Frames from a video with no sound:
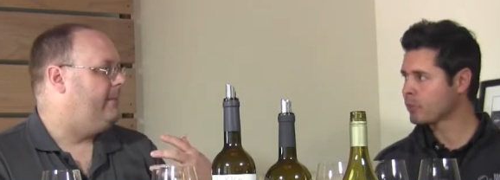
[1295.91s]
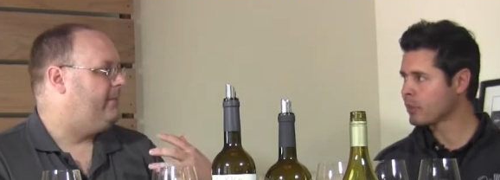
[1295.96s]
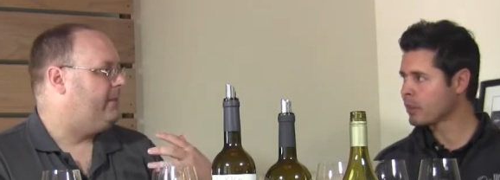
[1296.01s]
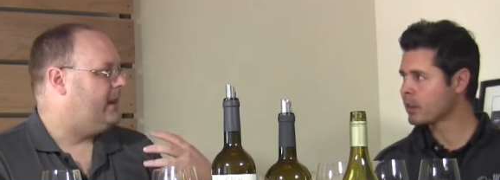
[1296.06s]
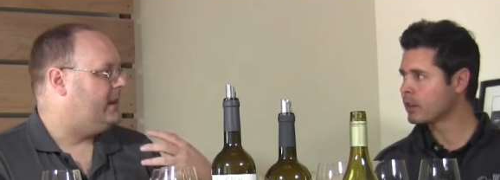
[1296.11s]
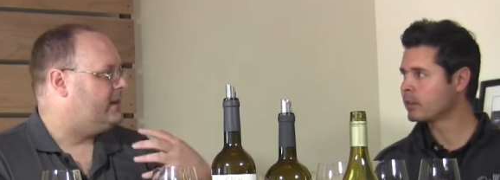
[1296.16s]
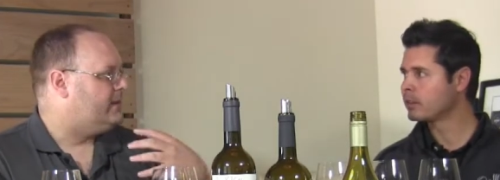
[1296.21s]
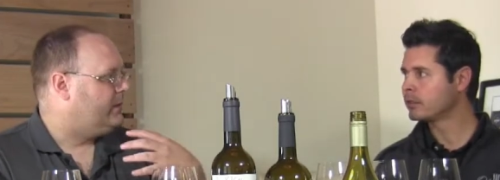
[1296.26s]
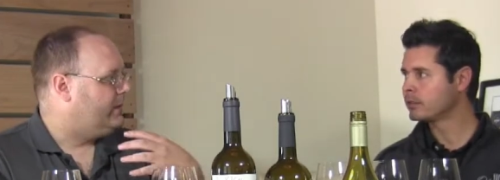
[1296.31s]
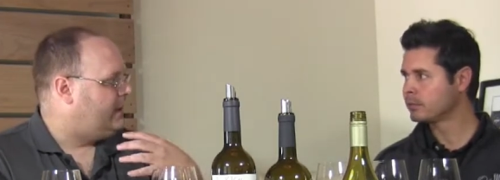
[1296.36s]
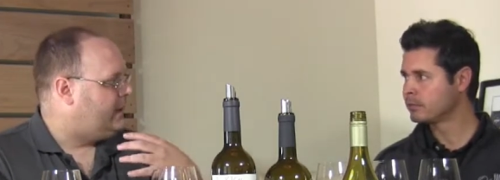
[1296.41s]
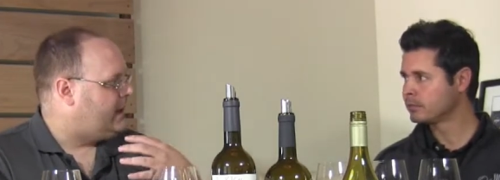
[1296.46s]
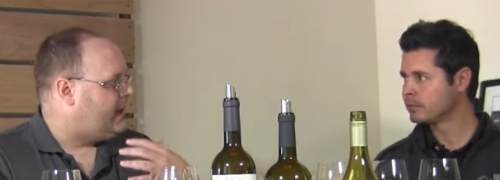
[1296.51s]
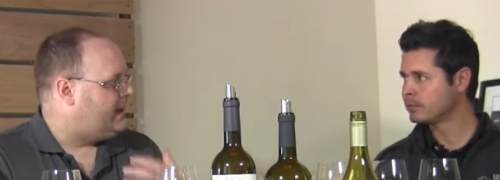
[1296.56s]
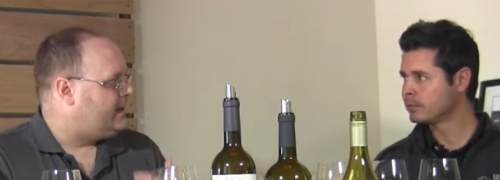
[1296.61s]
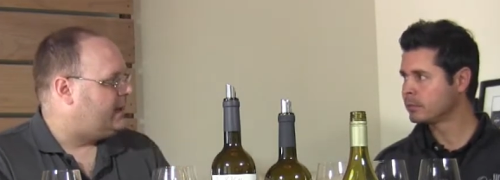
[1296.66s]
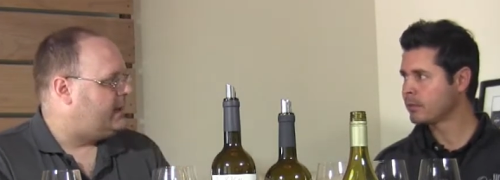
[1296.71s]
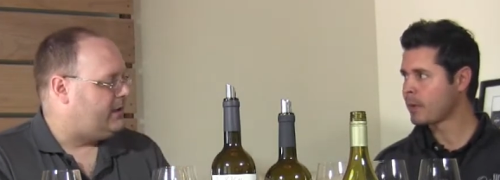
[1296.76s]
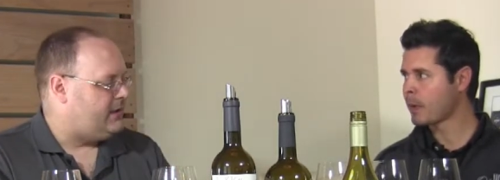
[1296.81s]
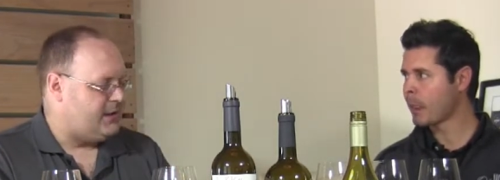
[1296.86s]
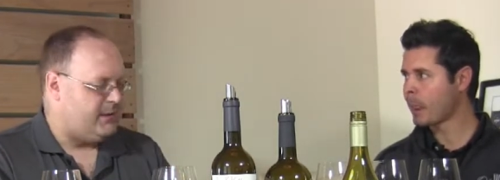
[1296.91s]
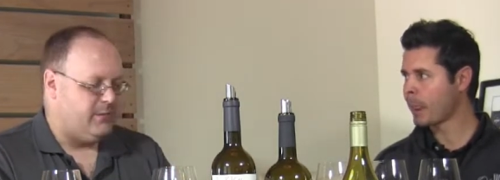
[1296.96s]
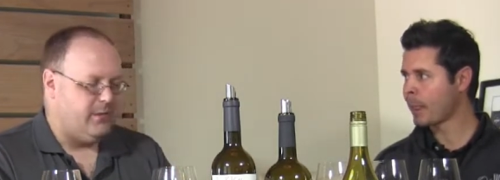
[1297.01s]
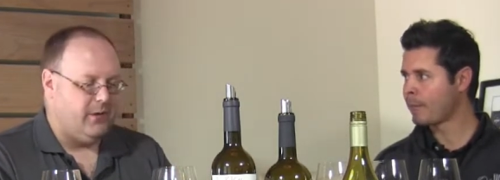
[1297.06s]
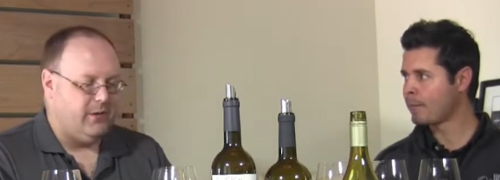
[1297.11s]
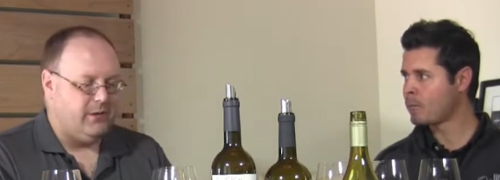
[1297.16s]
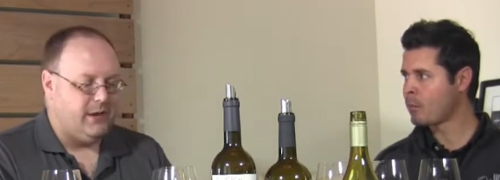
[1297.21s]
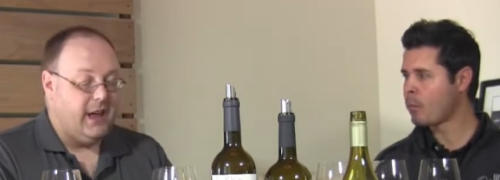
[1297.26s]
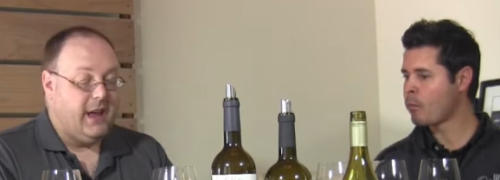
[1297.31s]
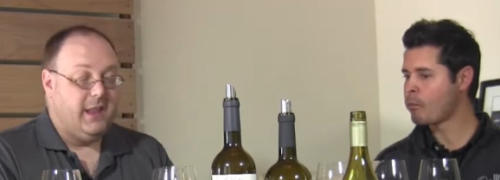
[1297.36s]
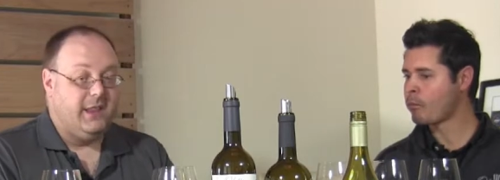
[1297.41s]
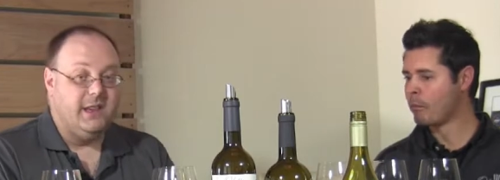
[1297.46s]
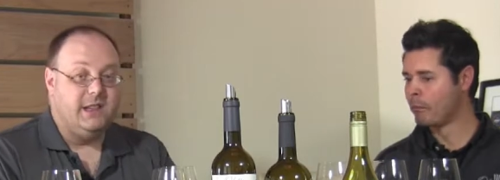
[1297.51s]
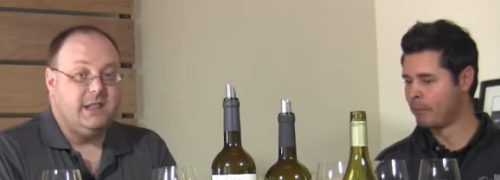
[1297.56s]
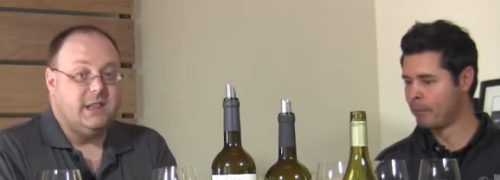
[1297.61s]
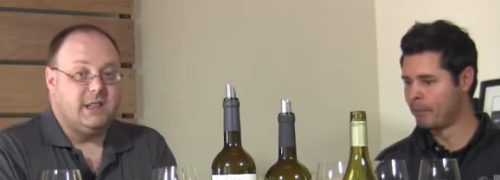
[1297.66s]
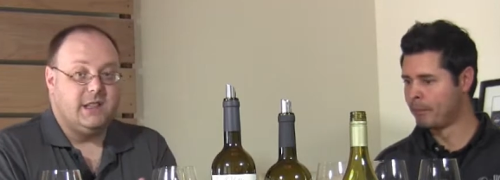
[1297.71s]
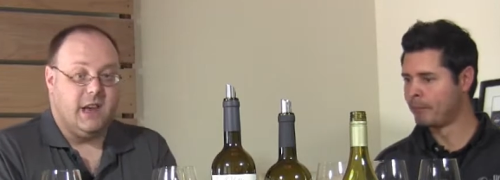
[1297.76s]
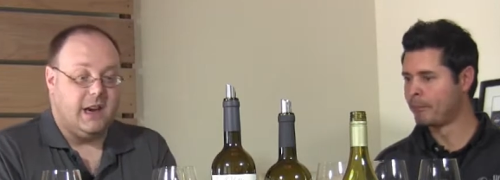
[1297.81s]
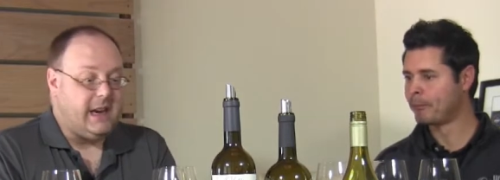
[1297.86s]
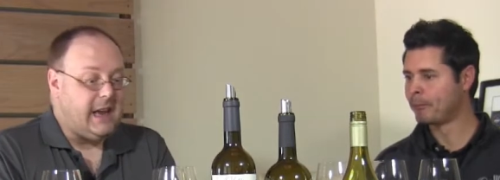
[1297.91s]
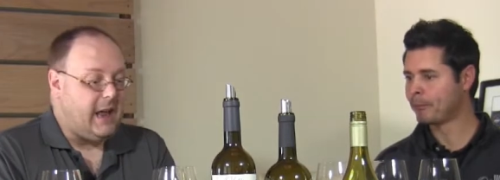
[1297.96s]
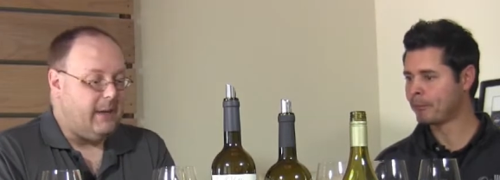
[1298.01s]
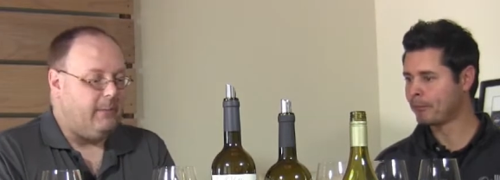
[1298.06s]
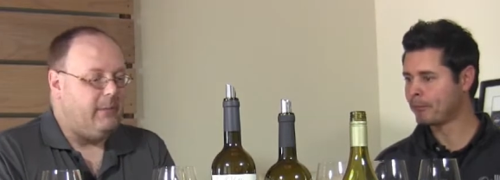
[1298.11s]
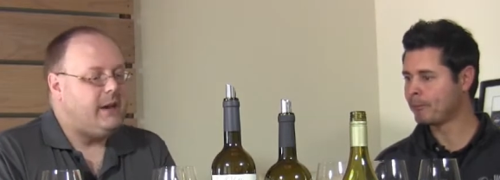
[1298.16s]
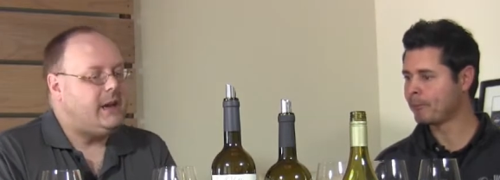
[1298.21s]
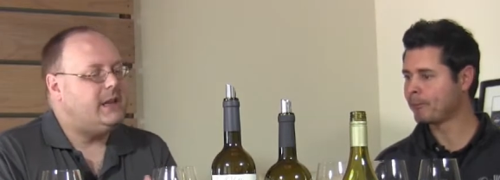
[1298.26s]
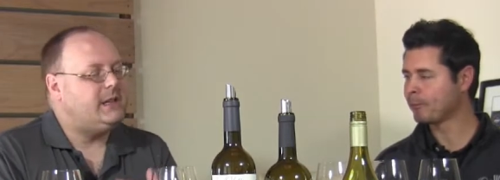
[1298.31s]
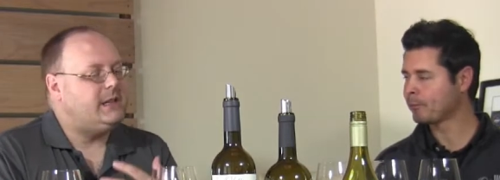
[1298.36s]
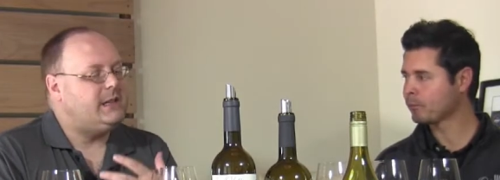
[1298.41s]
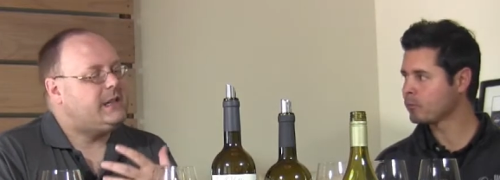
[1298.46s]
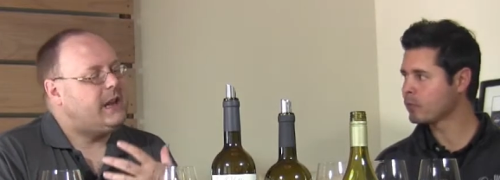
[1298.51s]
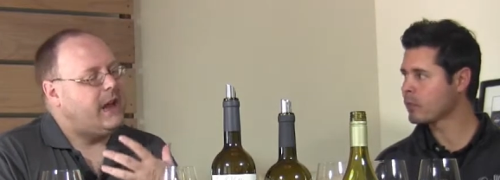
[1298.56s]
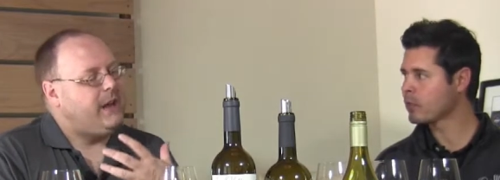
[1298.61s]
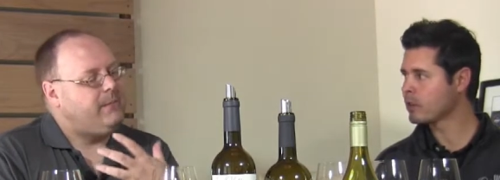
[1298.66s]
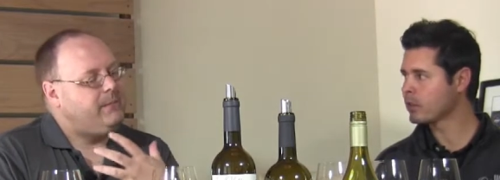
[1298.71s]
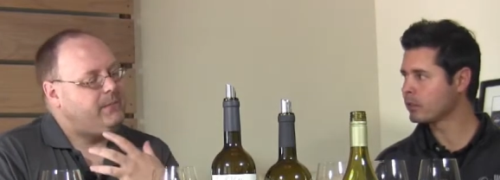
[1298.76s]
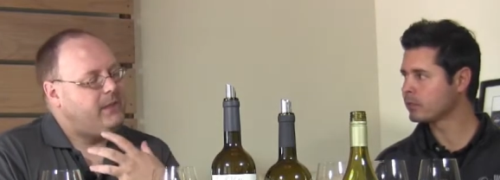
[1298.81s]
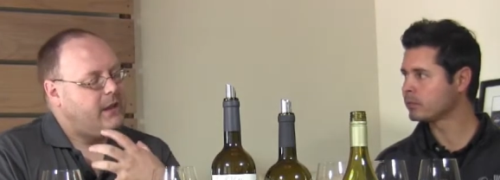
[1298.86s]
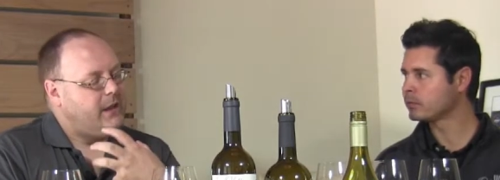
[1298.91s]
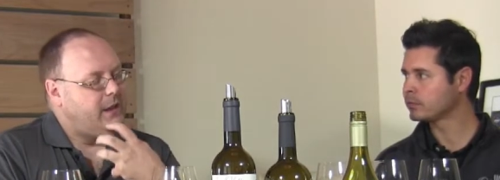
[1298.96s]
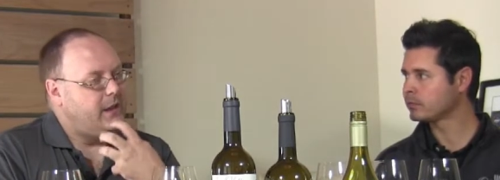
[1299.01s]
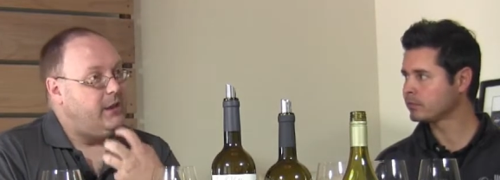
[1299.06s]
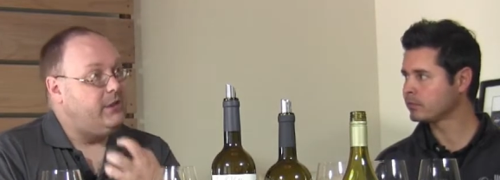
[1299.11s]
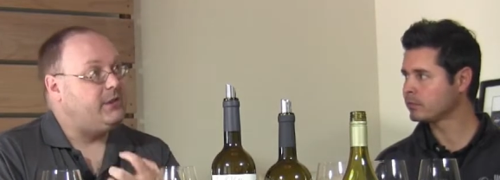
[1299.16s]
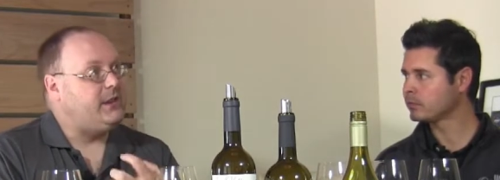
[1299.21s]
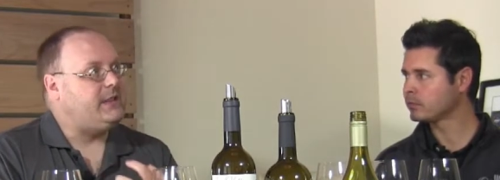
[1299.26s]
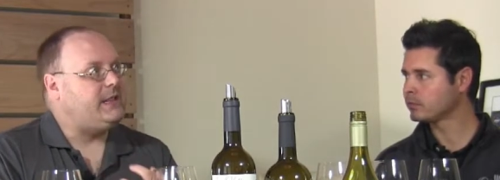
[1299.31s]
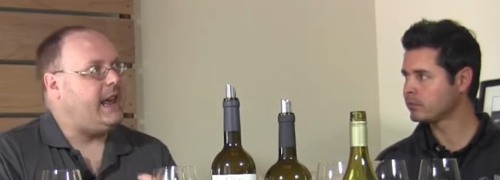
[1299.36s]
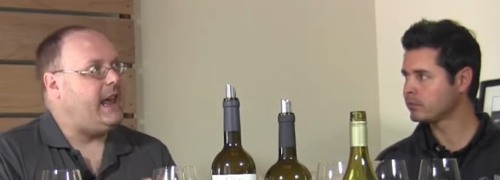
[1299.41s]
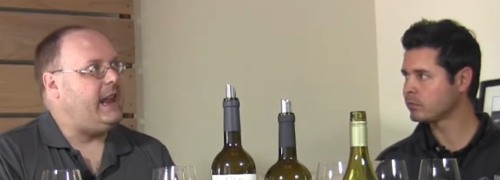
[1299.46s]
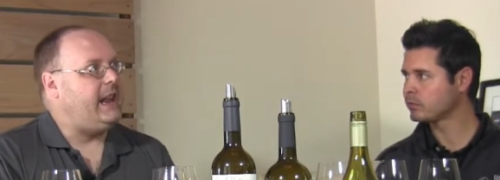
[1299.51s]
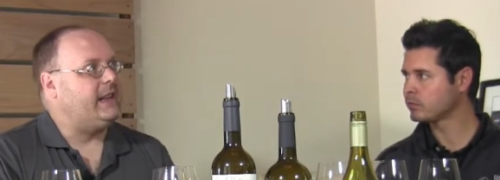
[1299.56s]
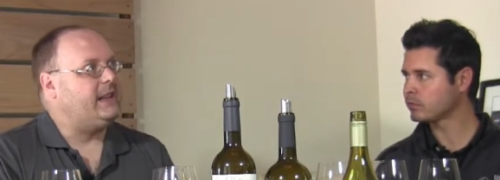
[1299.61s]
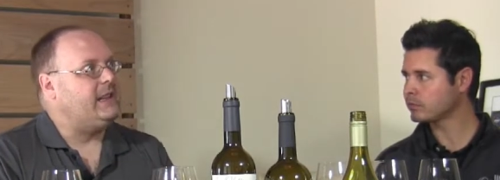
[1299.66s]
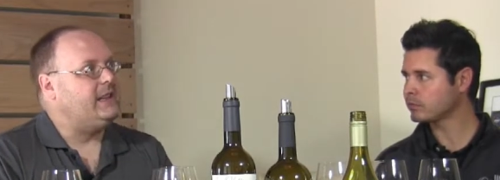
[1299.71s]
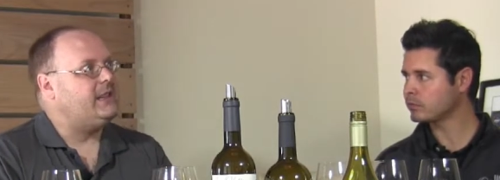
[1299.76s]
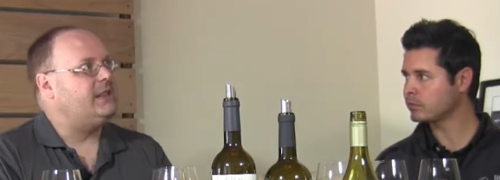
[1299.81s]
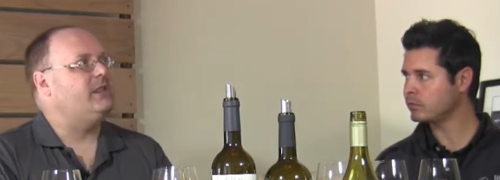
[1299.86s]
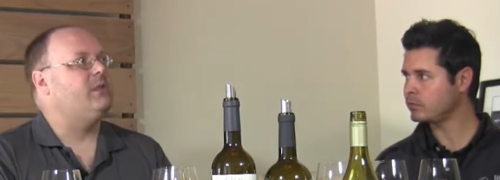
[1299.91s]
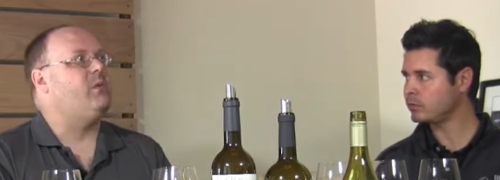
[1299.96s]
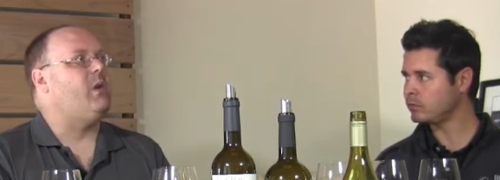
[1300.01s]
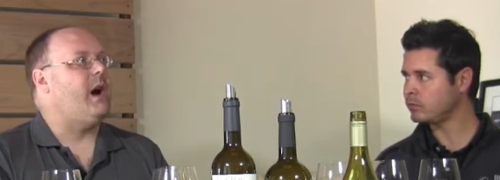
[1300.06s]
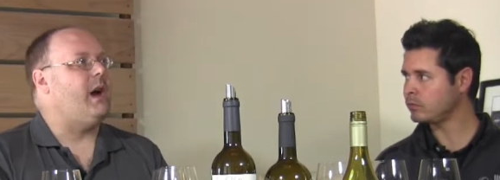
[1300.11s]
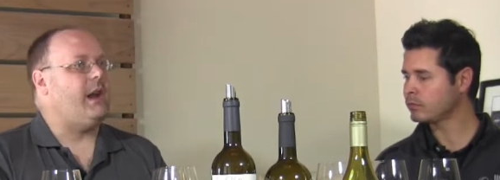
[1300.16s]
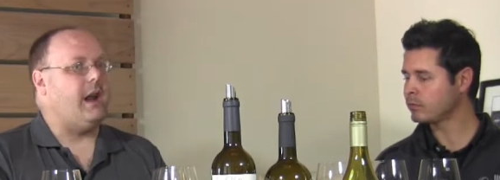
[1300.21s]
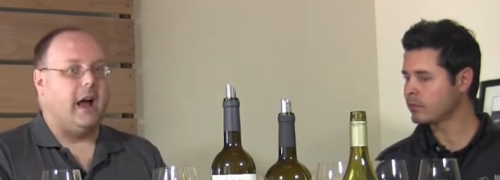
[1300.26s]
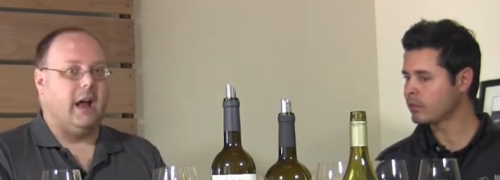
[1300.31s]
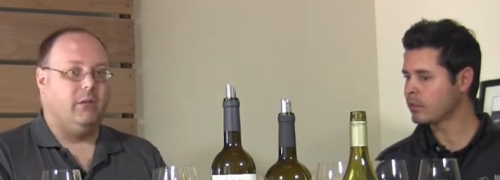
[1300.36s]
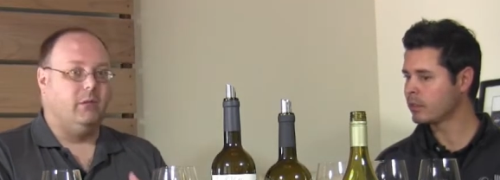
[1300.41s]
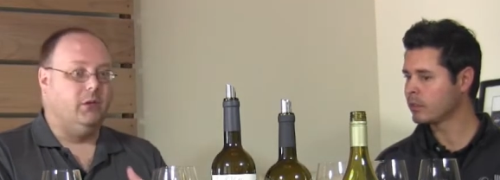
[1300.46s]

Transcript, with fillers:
Speaker 1: It's really nice and smooth. This is, again, because it's not hugely tannic, this is a wine I